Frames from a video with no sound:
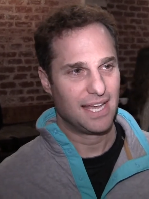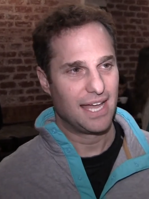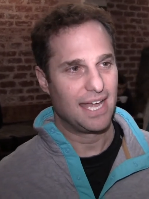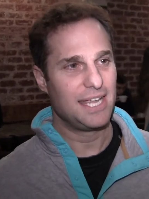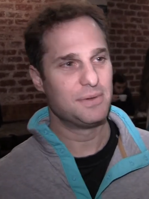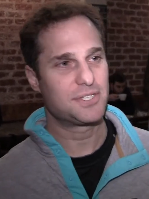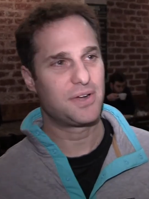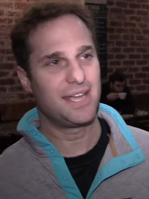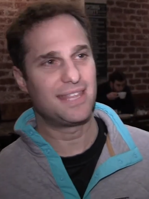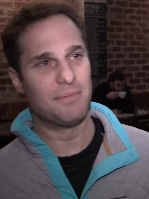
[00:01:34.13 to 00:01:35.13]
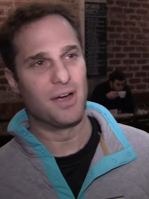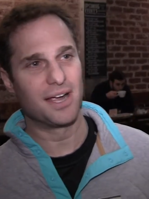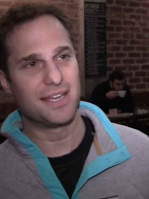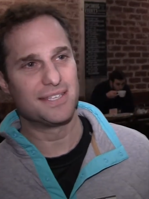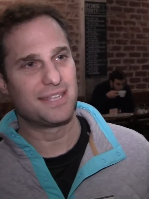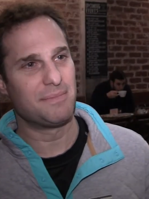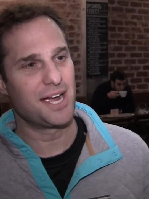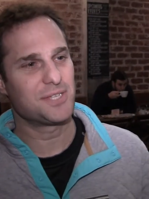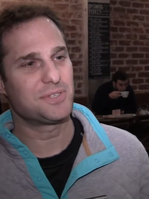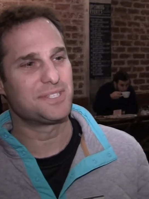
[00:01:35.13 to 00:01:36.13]
And he was great, that Marcus. The
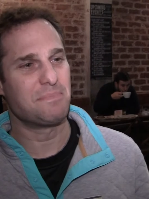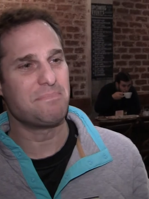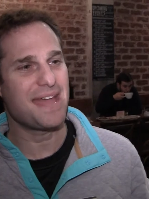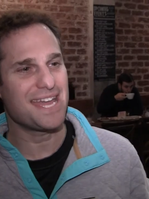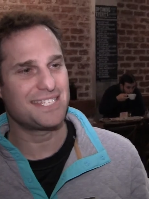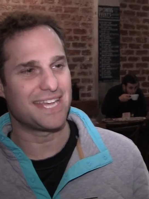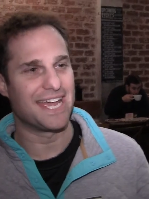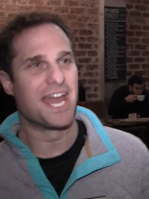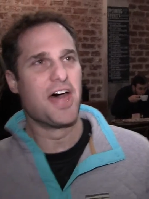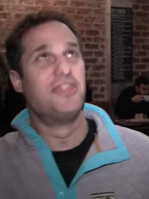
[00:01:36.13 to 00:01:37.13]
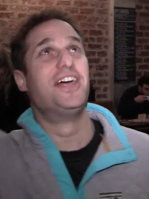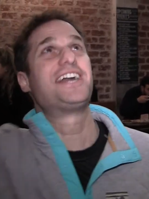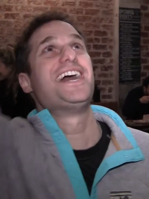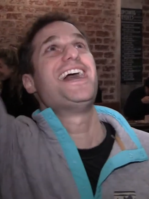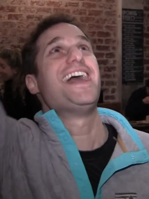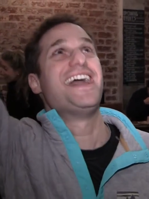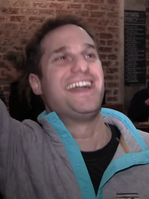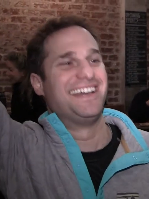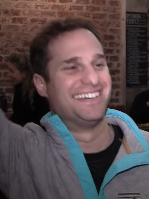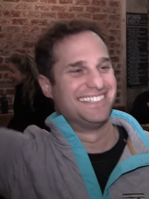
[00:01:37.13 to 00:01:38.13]
Marcus was amazing. The king!